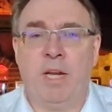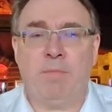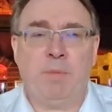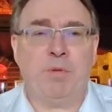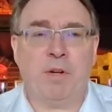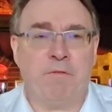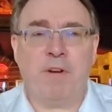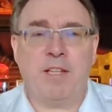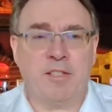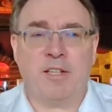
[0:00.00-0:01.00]
Many people are
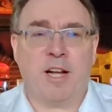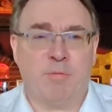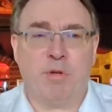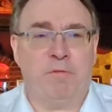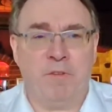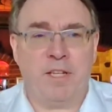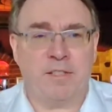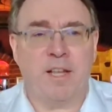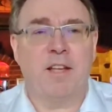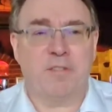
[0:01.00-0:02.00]
afraid to talk about fees.